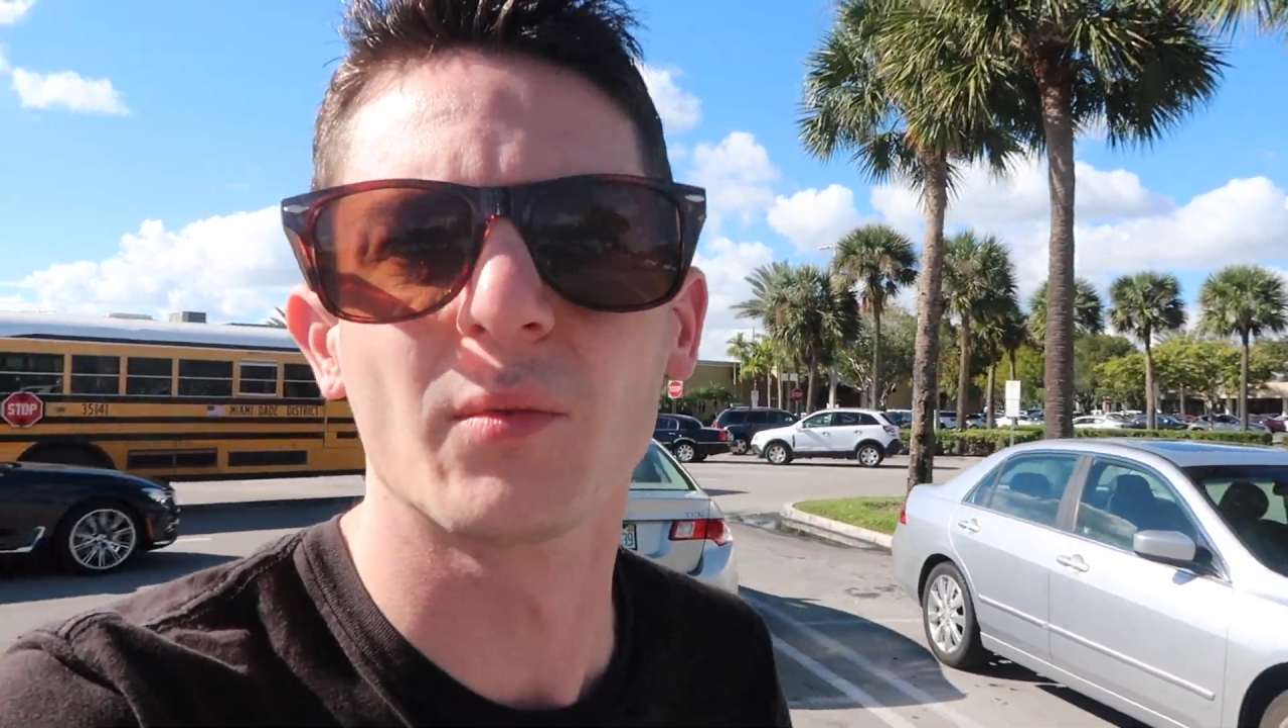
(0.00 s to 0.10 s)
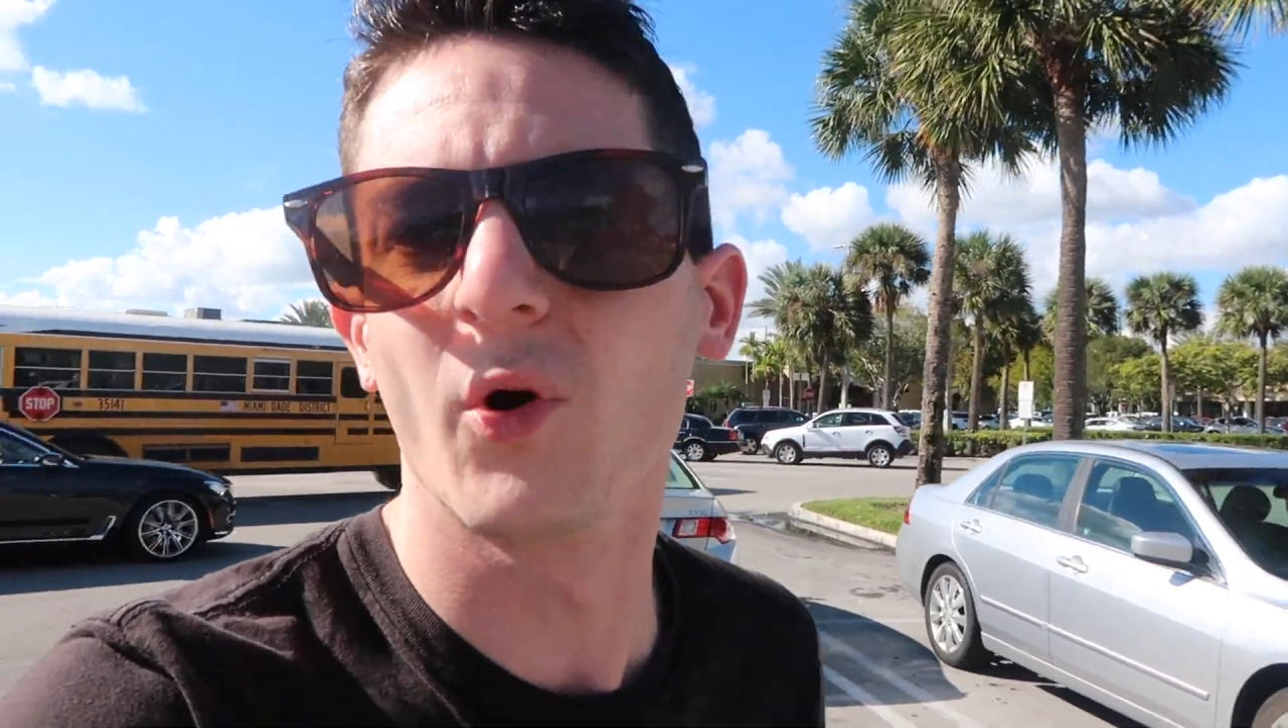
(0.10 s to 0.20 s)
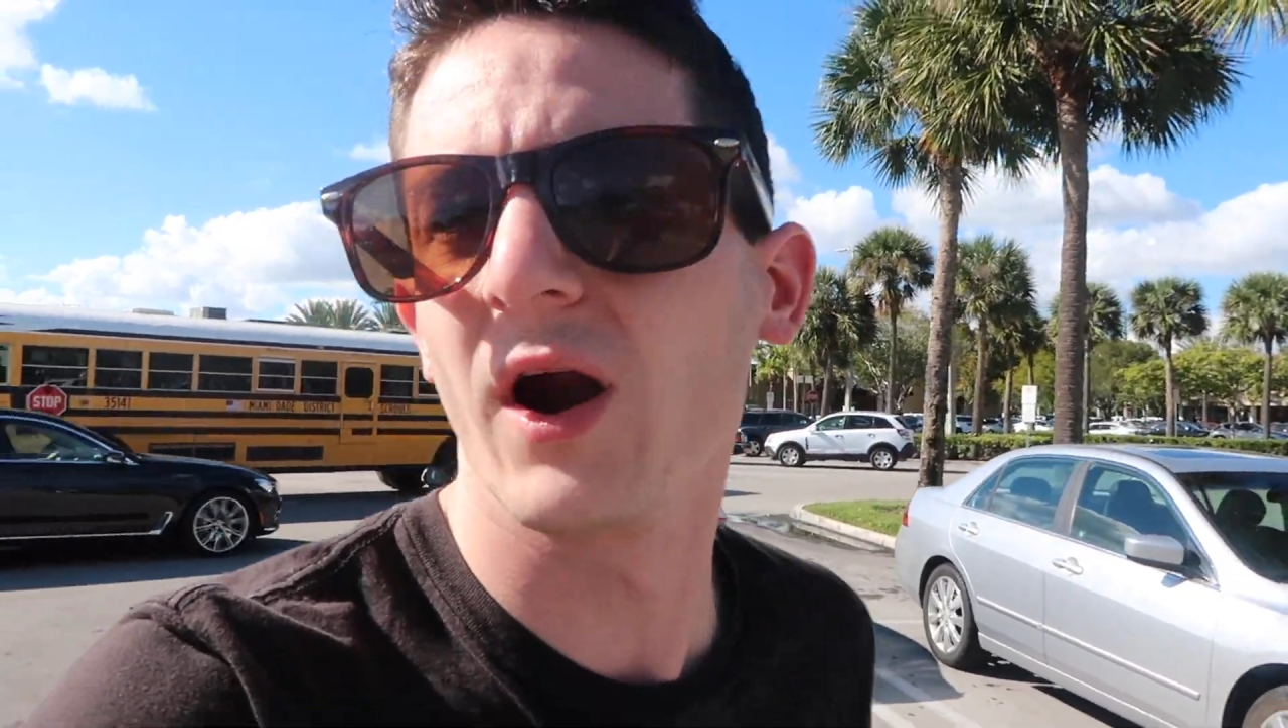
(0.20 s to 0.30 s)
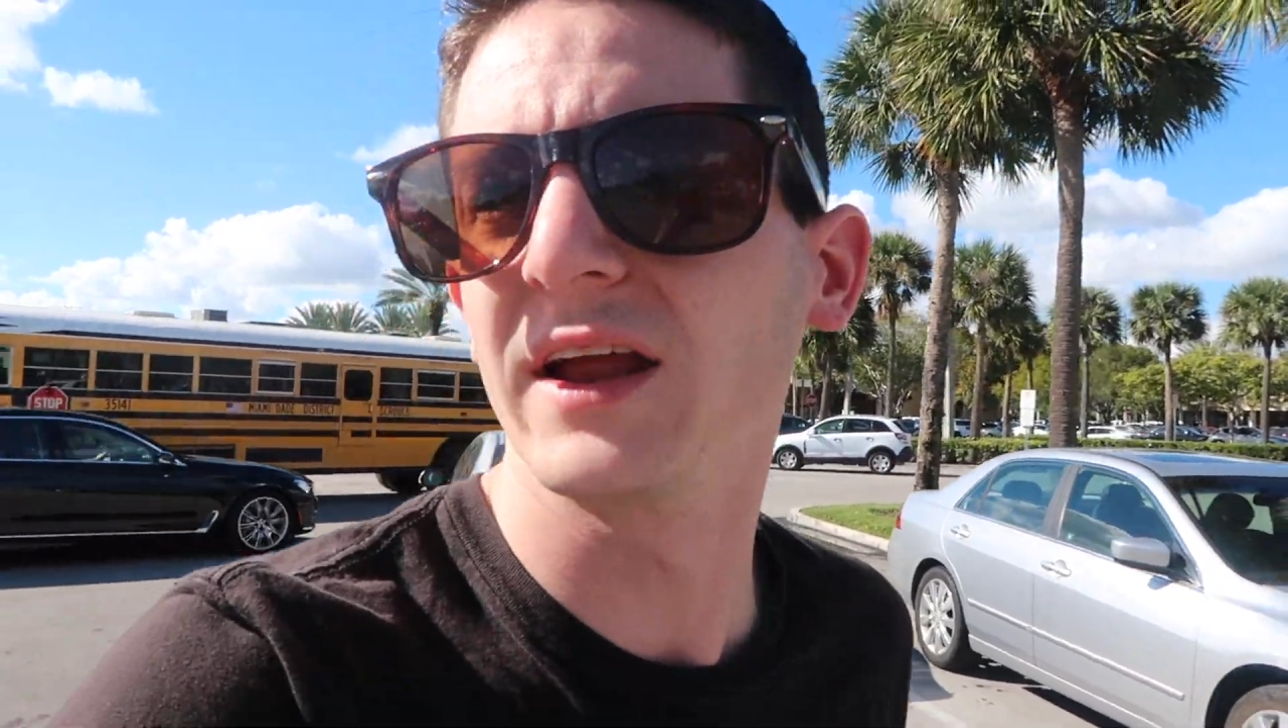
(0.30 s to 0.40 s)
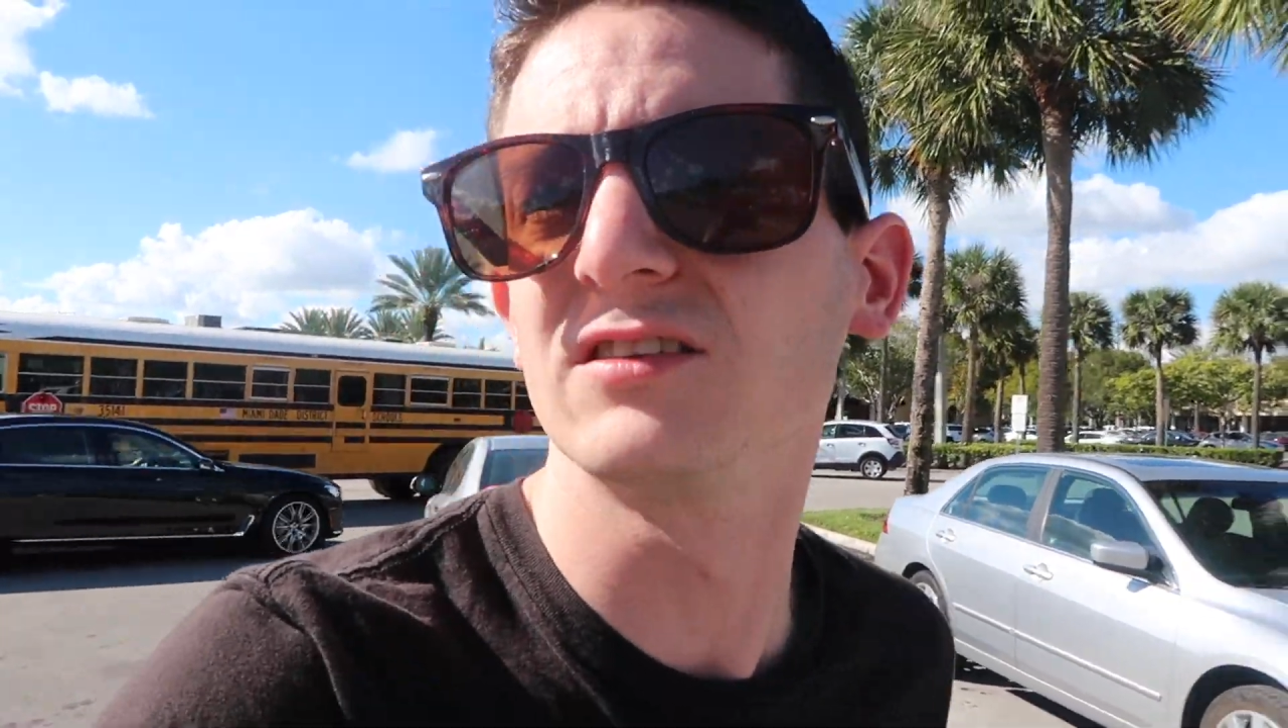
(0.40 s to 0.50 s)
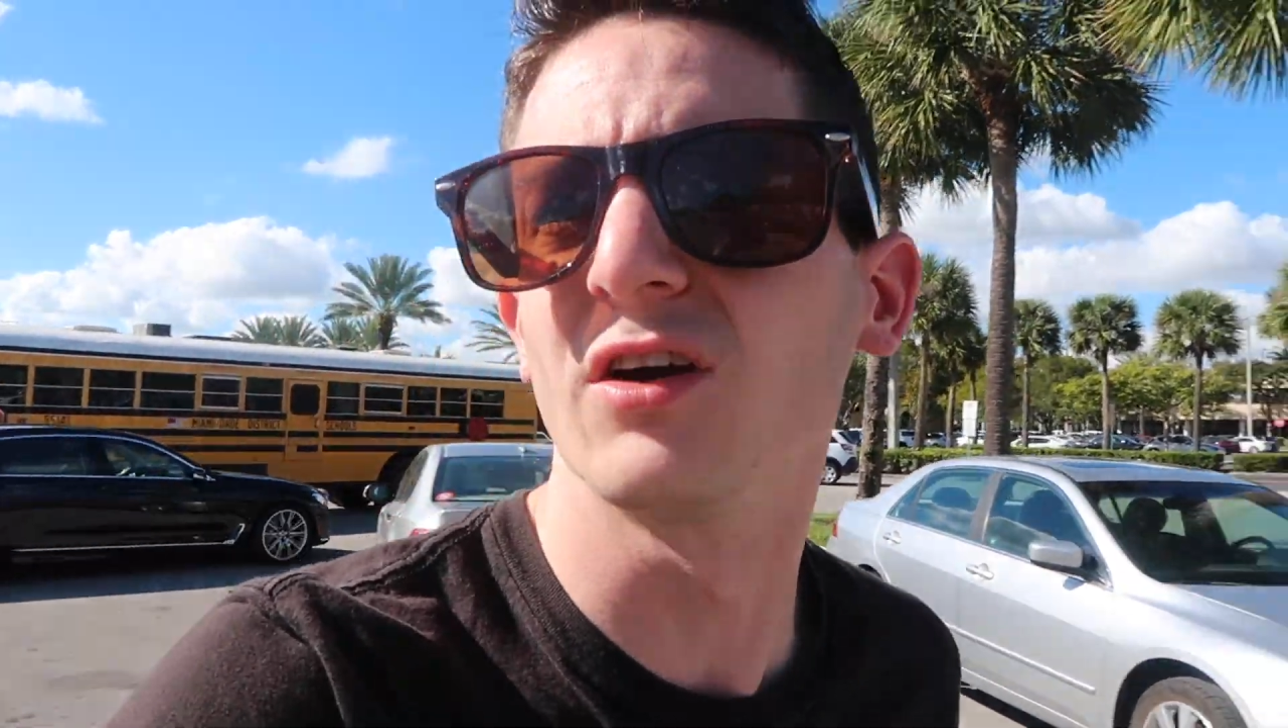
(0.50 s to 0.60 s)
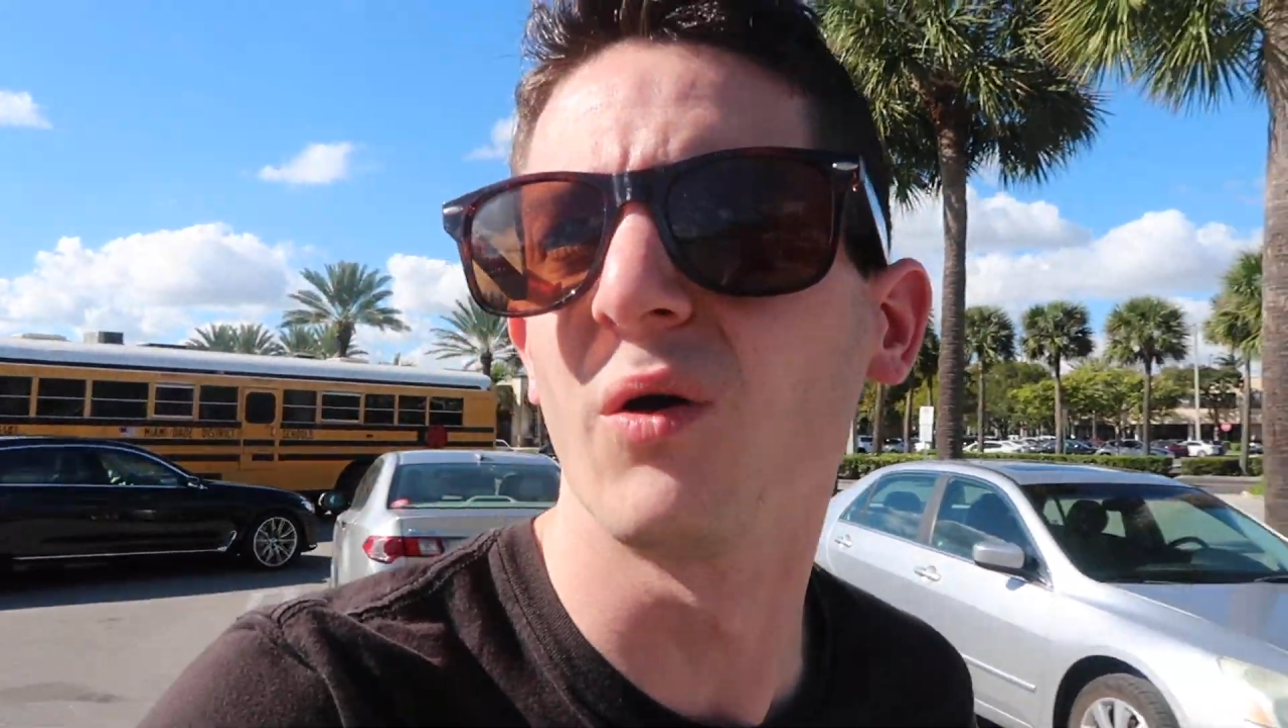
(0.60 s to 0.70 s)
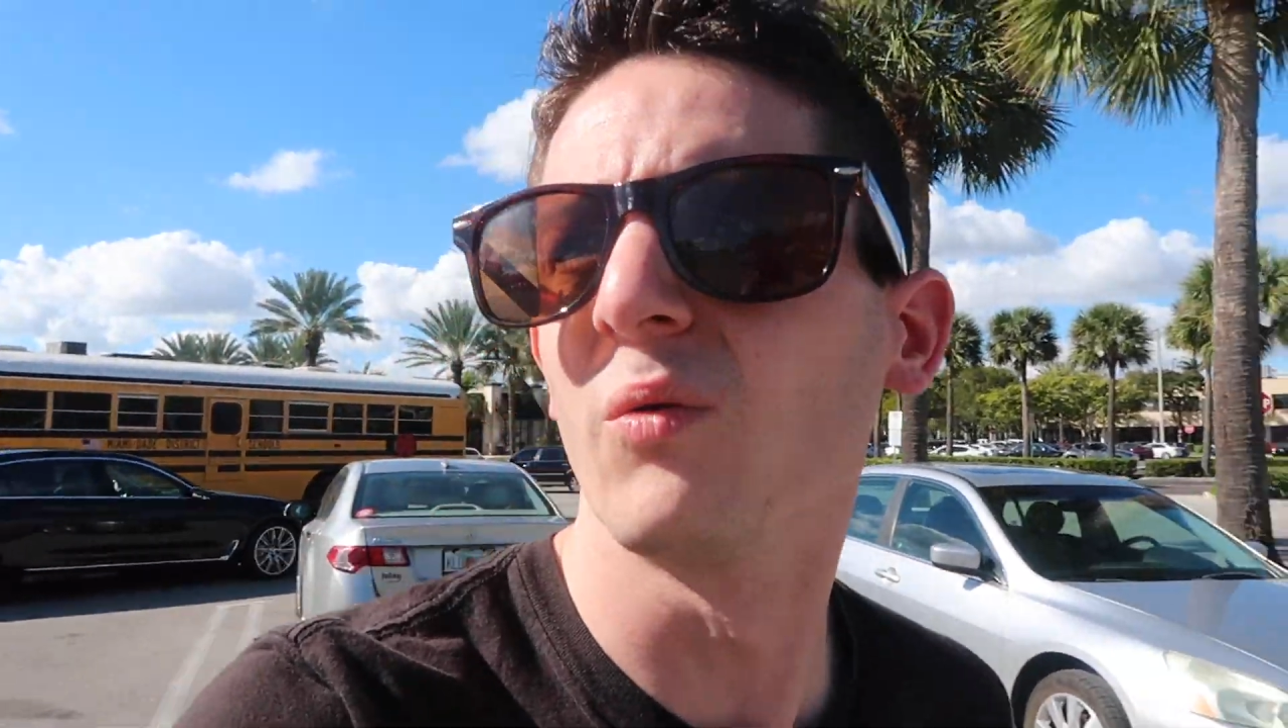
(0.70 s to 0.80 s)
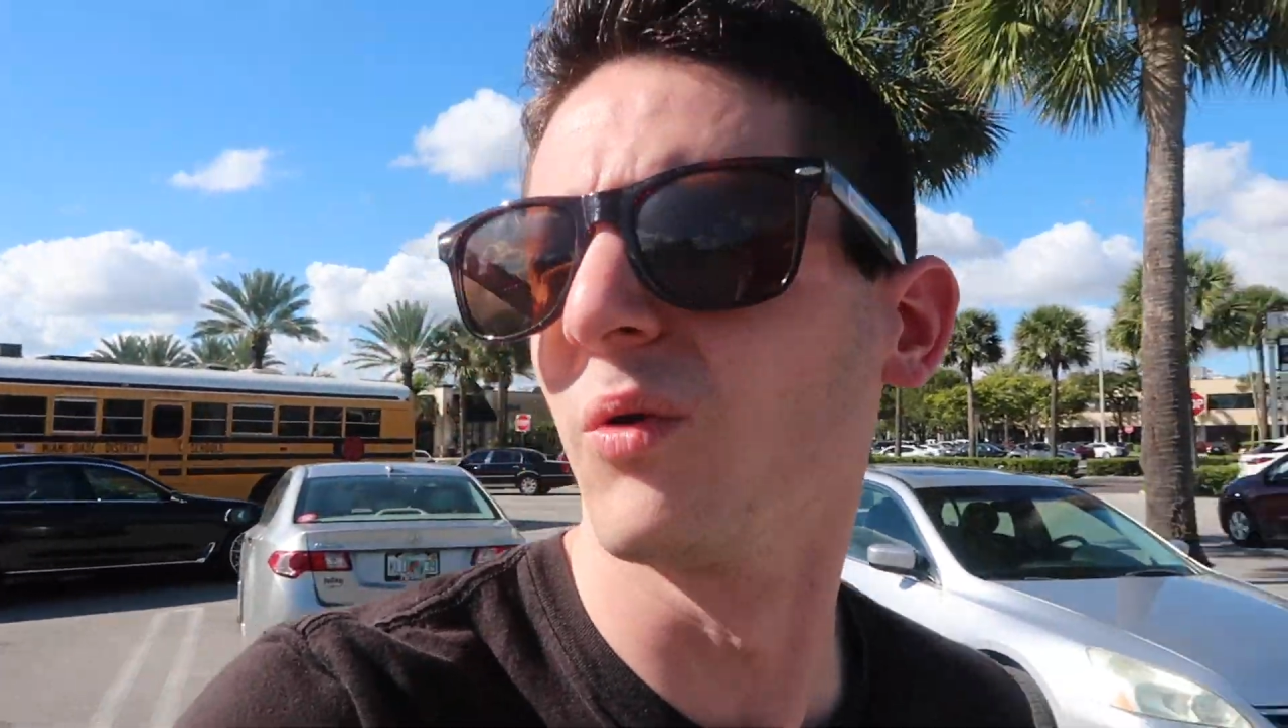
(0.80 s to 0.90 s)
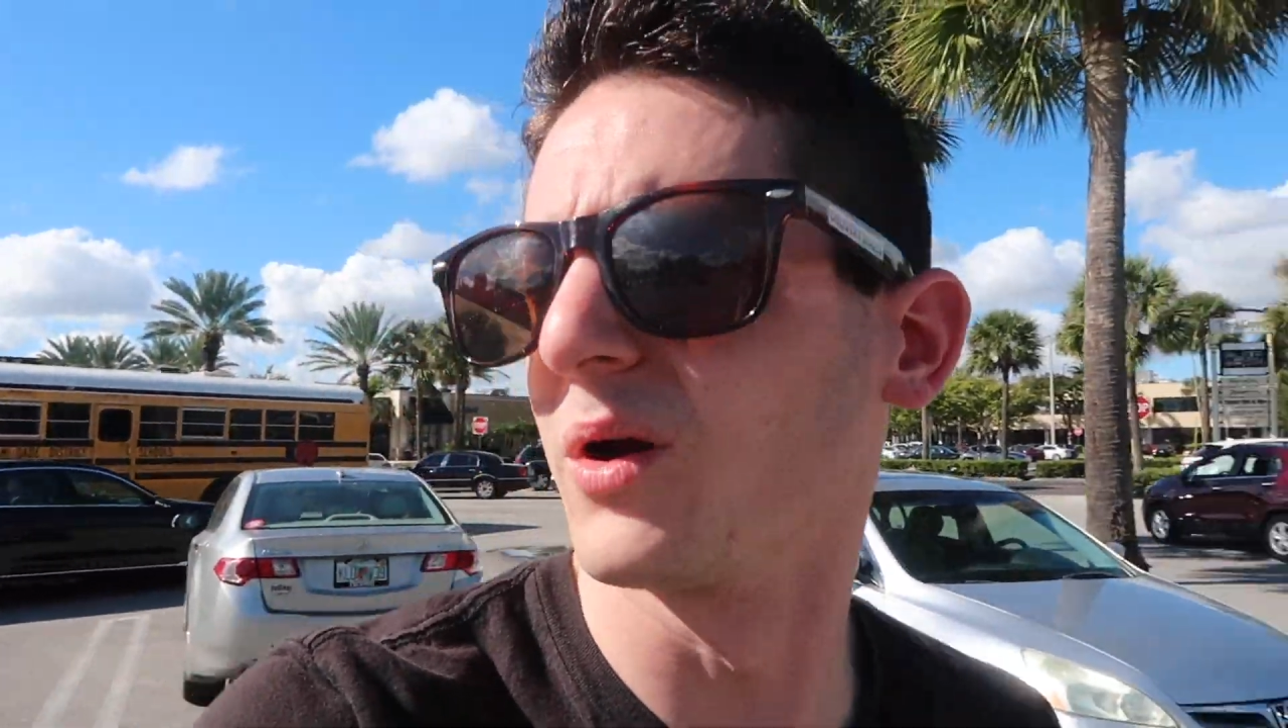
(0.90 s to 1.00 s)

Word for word: the more I don't